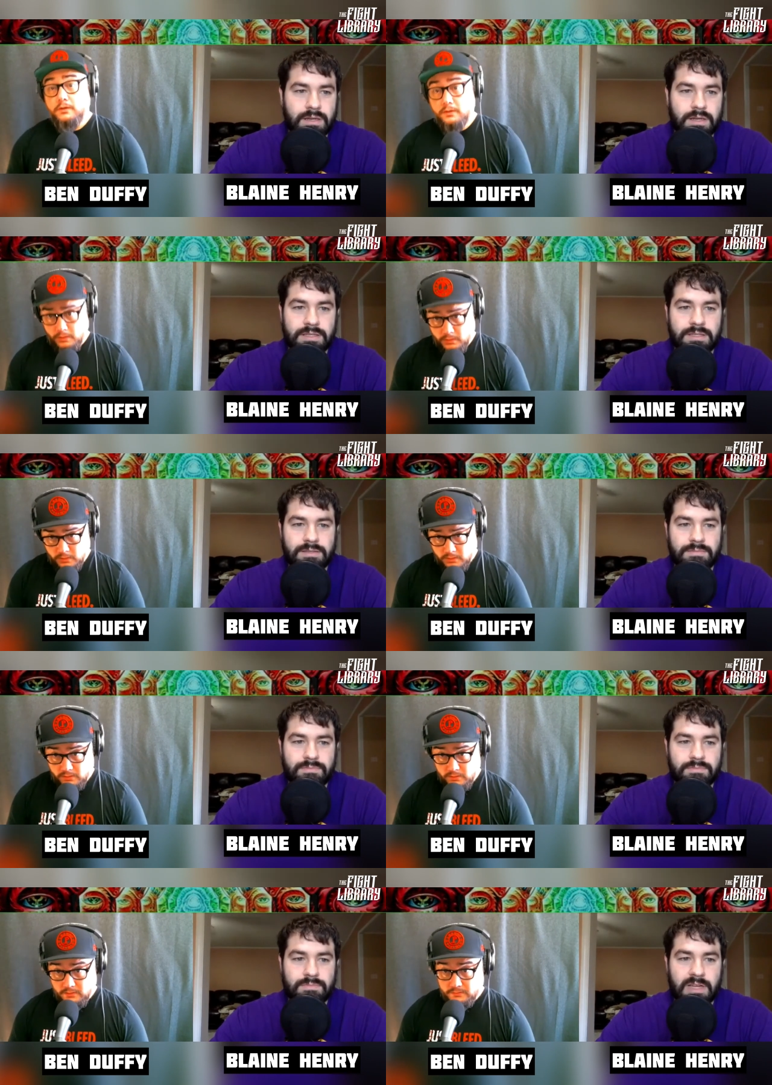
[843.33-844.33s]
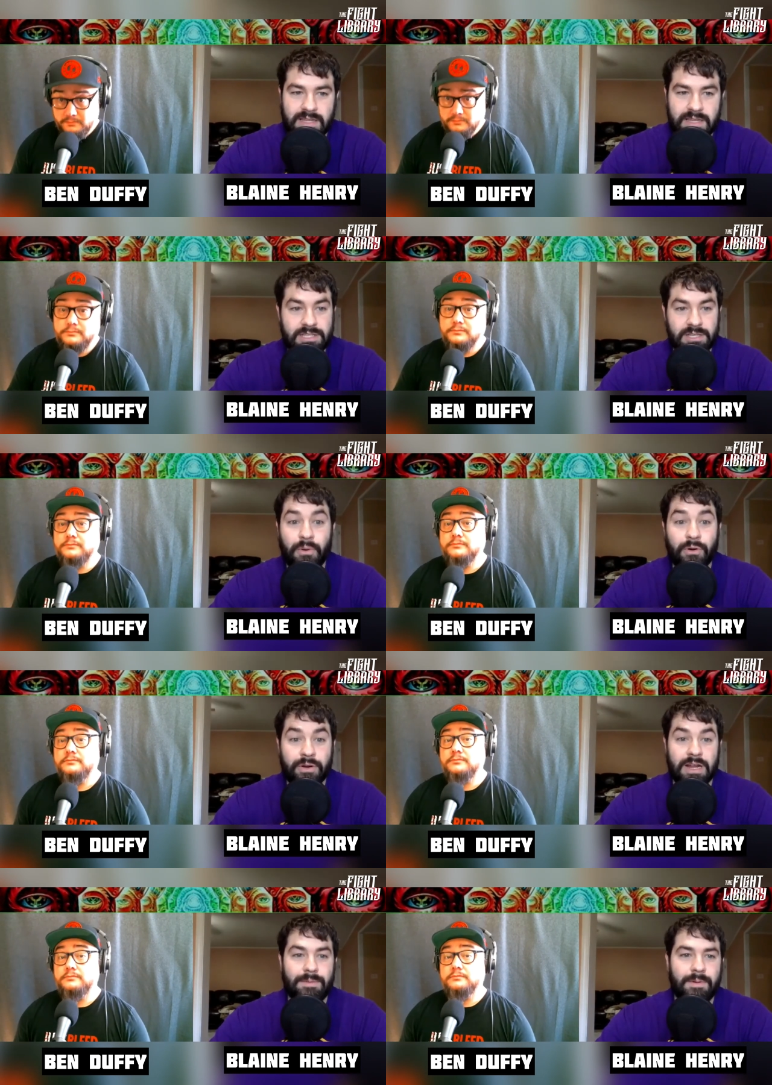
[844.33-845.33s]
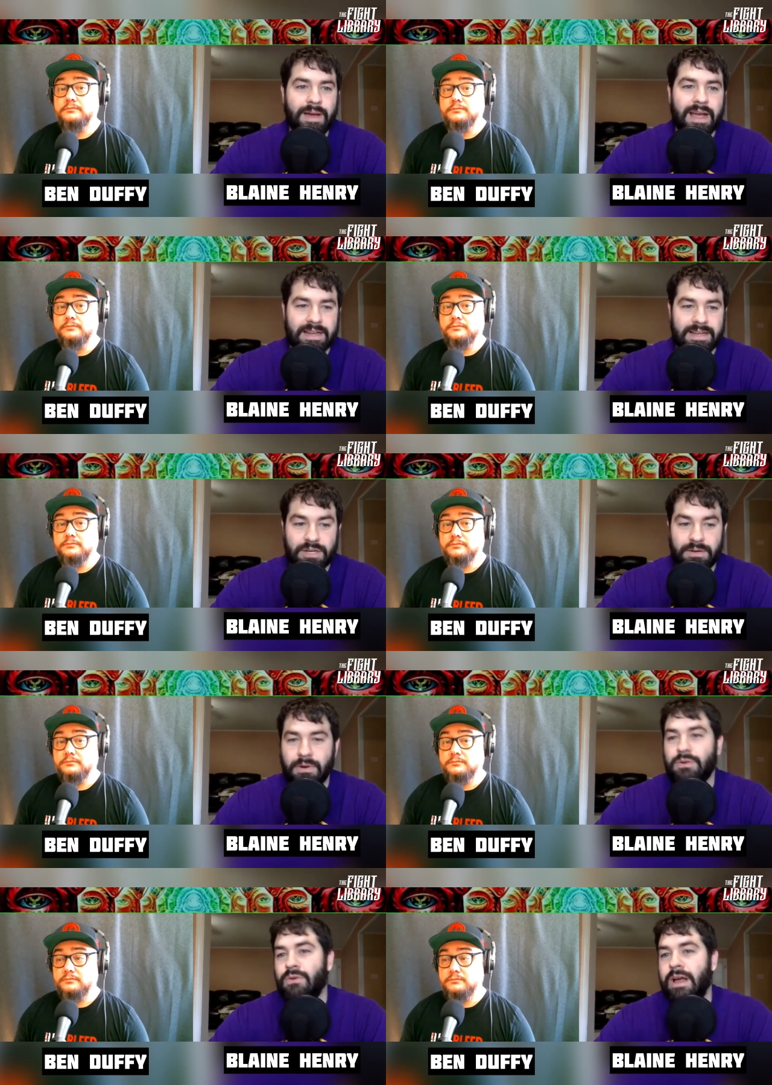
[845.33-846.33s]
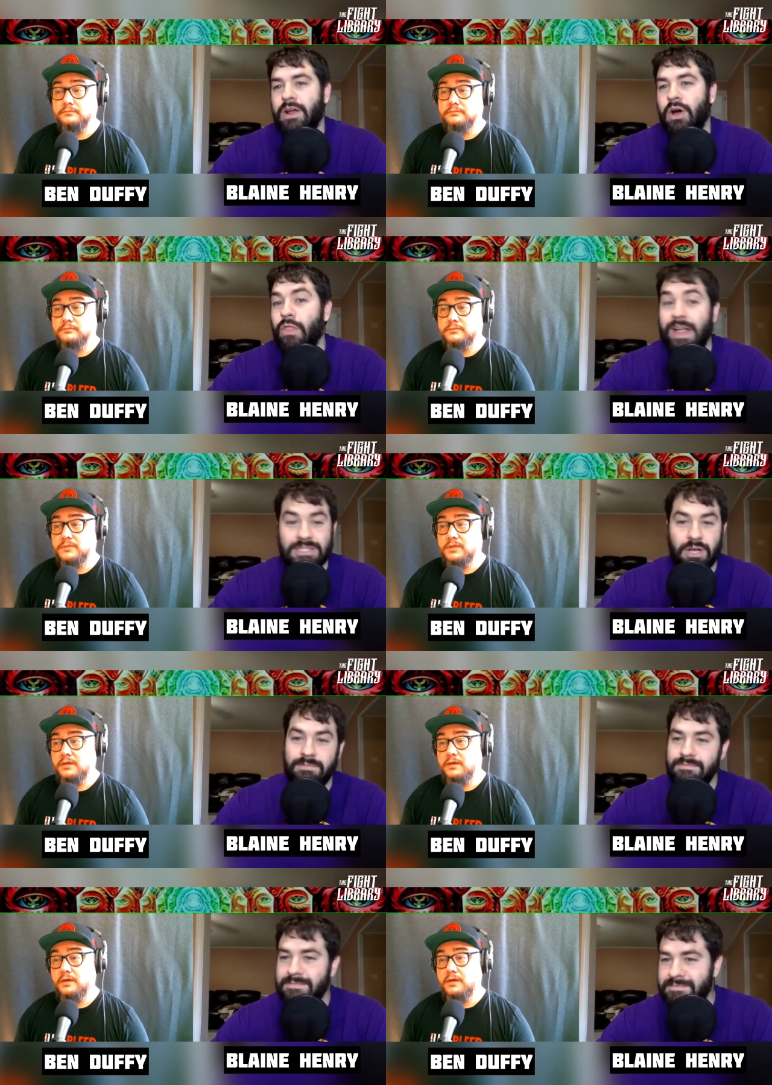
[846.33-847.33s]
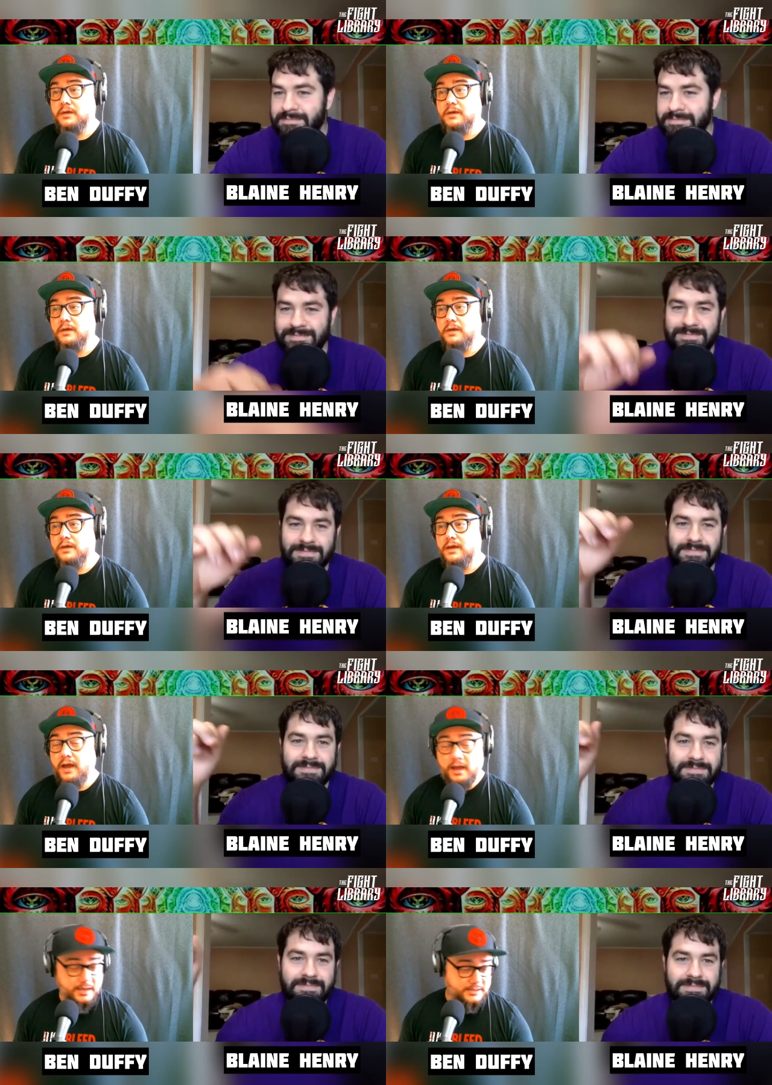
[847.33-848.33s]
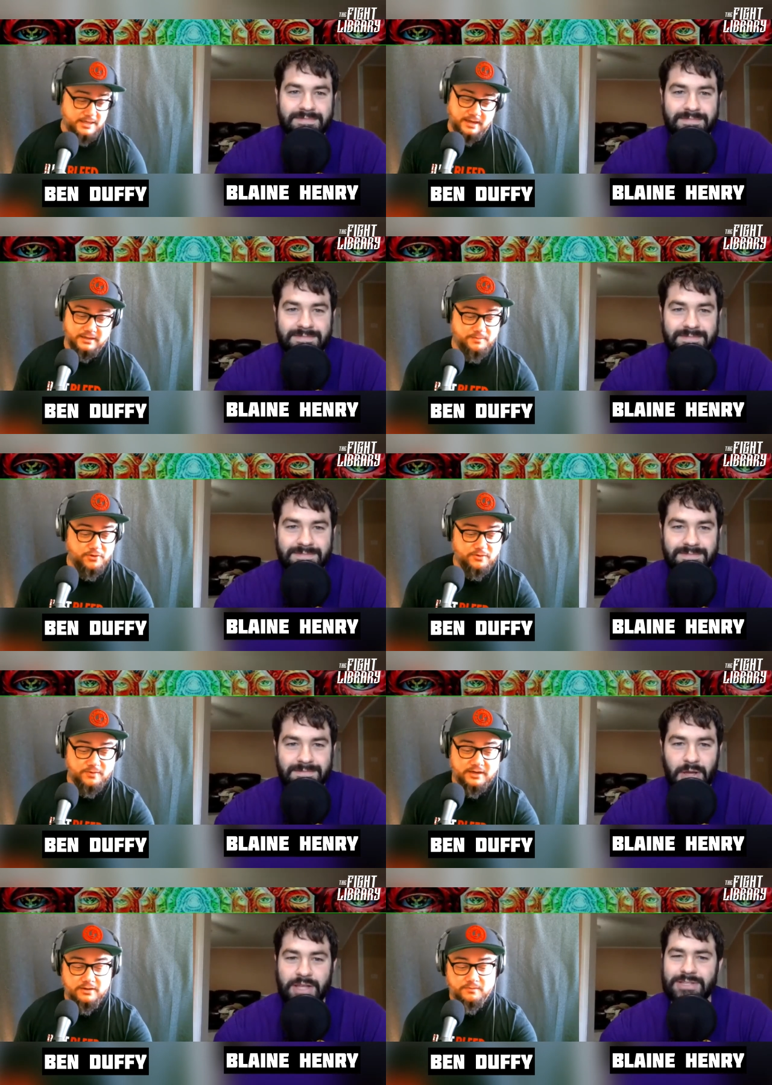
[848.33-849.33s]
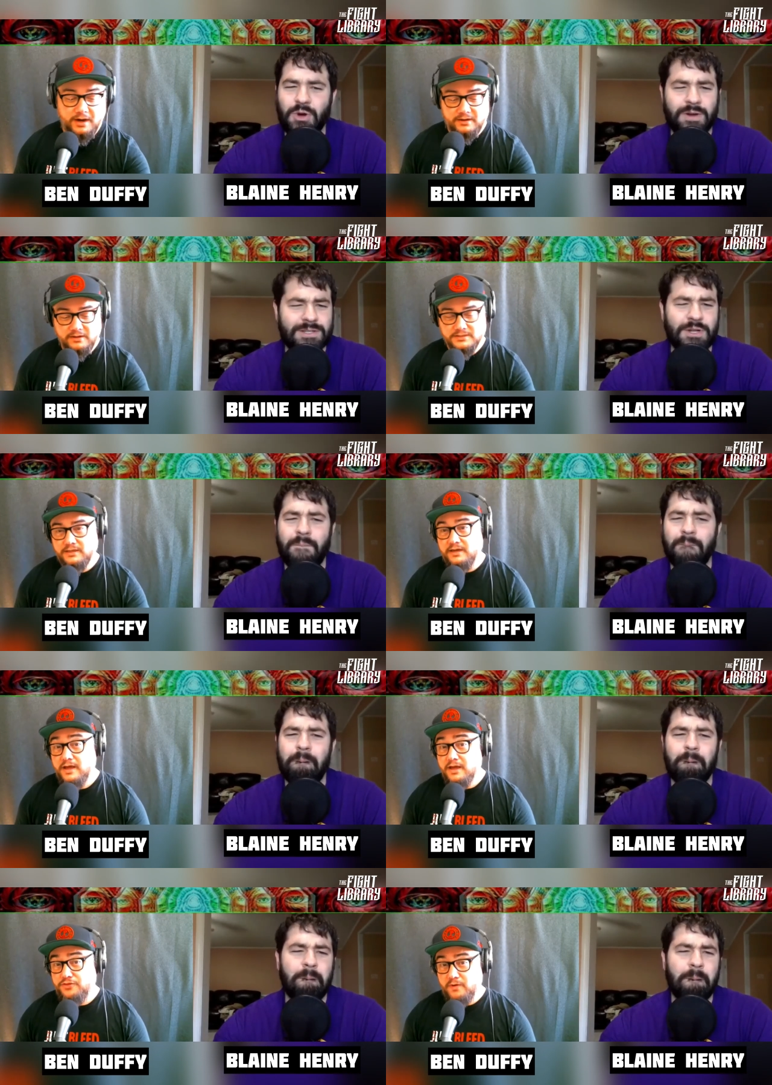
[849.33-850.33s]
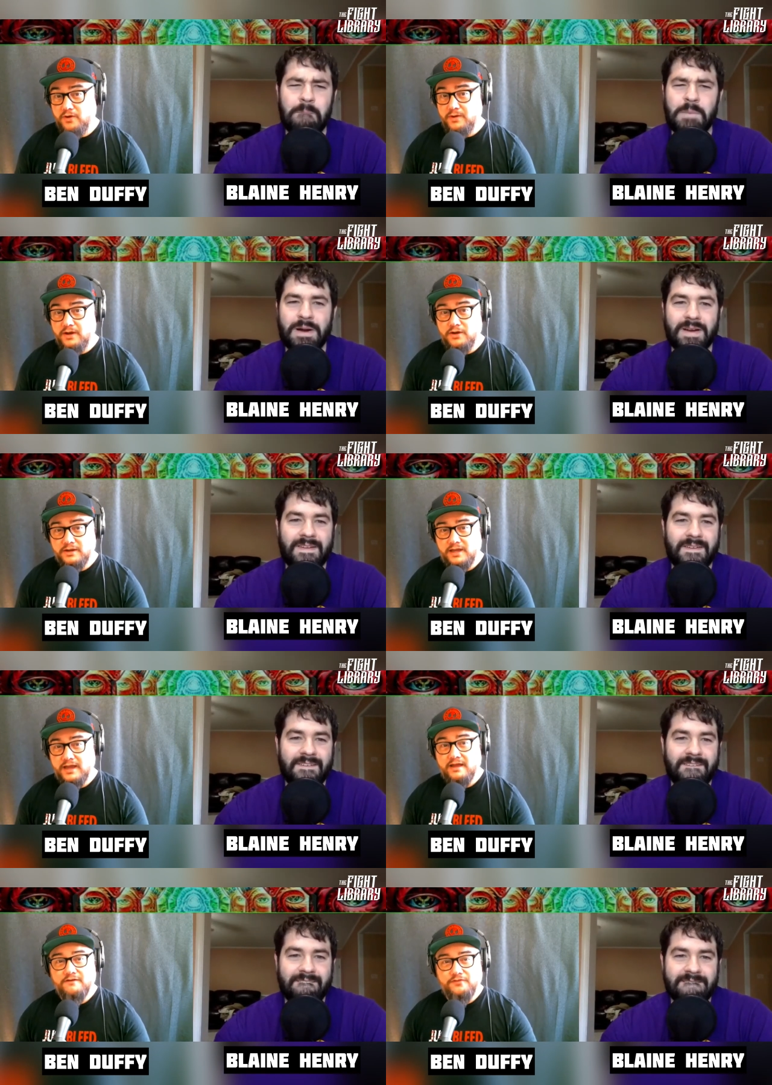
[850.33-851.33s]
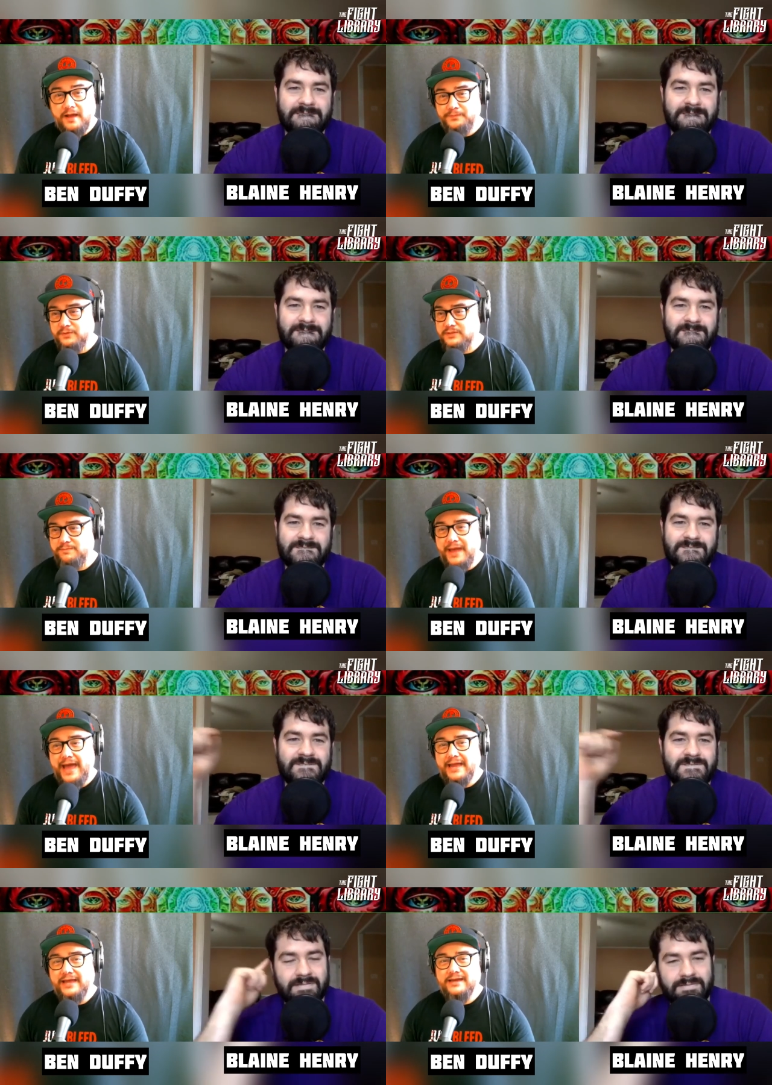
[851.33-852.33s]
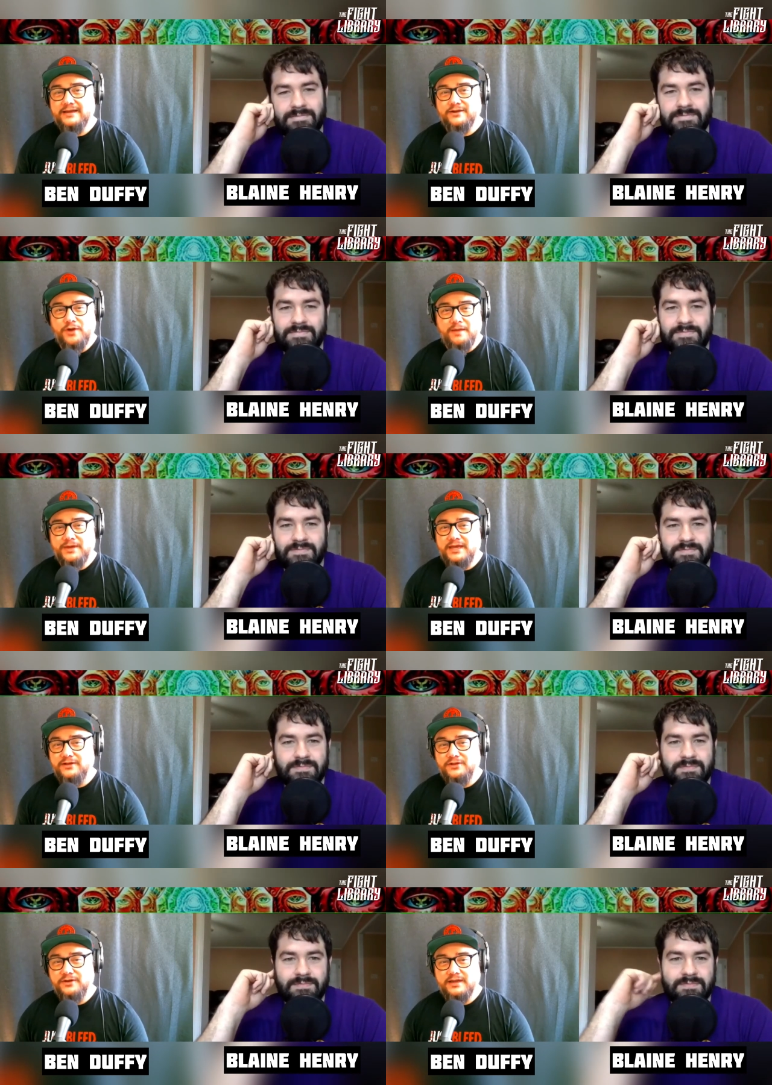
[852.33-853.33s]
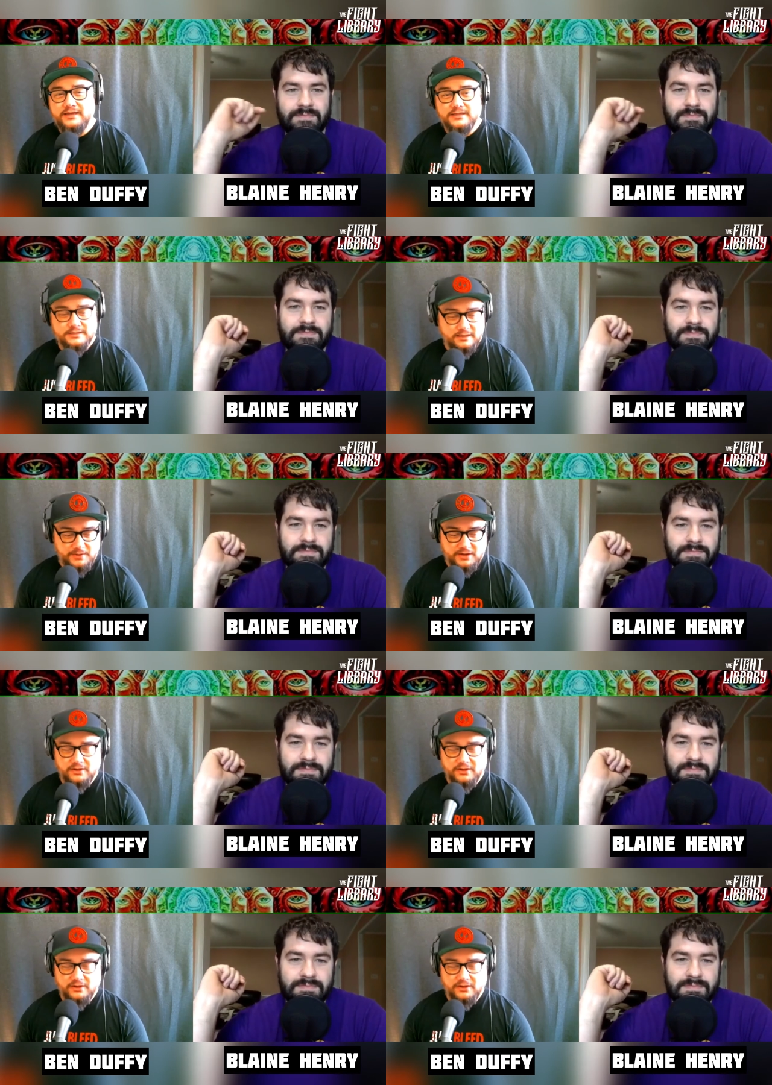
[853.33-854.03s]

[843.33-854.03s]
Speaker 1: is Ilia Topuria coming back, and he's gonna mark Ryan Hall. That's all.
Speaker 2: Hey, he's not going to murk Ryan Hall. He's Ryan go- Hall's going to throw a hook kick, flop to his back, grab a heel hook, and it's going to be all